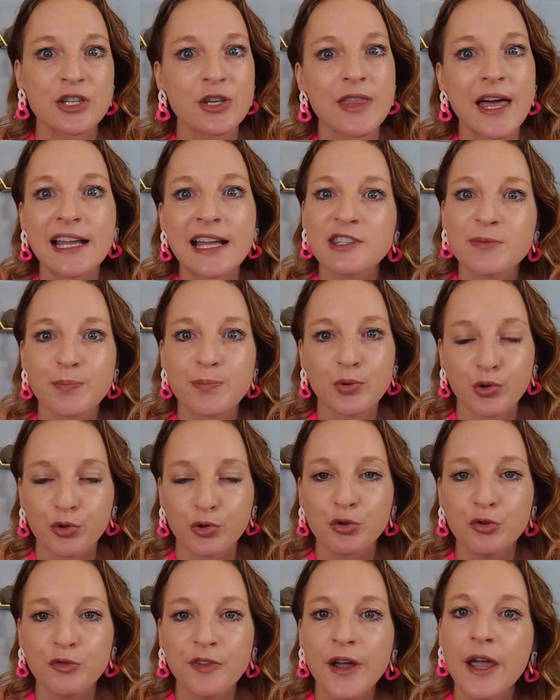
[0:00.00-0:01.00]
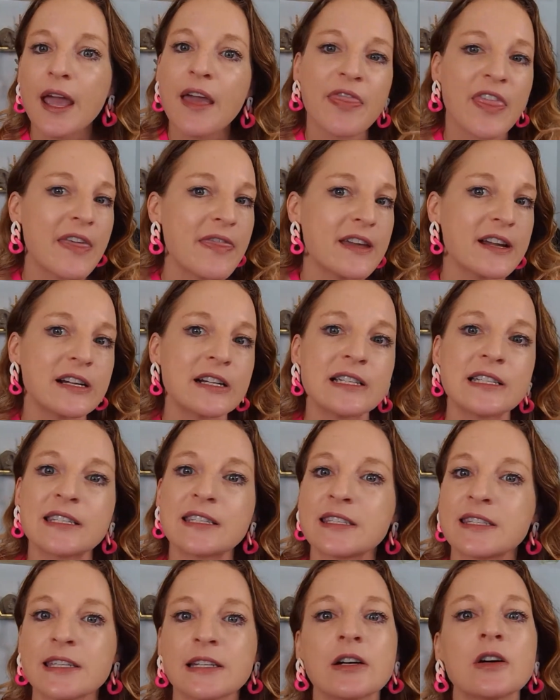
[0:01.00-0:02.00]
So that's proof that there is
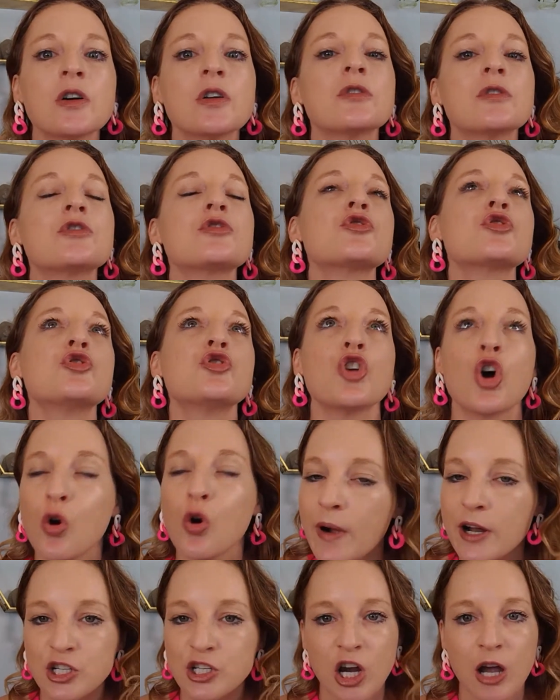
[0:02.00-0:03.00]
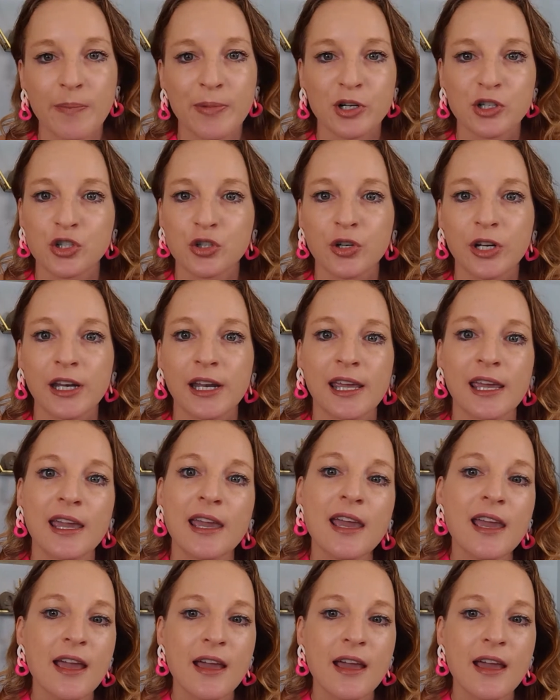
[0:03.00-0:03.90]
still so much opportunity.